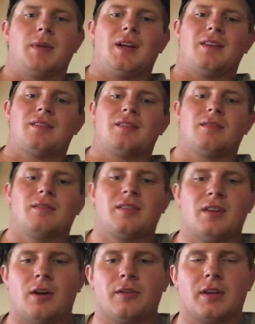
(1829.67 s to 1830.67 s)
It
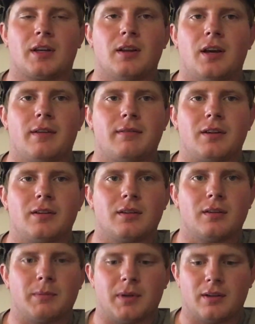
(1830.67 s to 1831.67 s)
sounds like a lot of
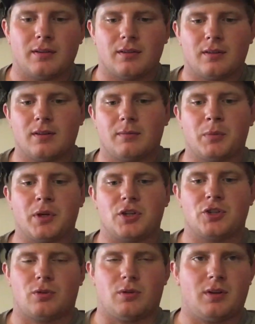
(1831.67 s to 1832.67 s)
verses, but it's pretty
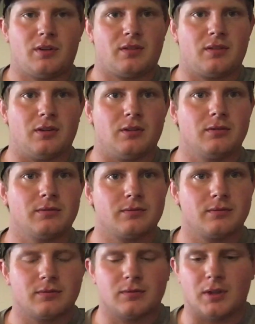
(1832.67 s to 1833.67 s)
short. So,
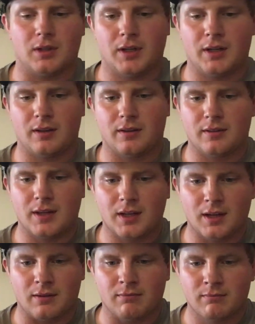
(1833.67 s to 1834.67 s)
alright, let's dig in.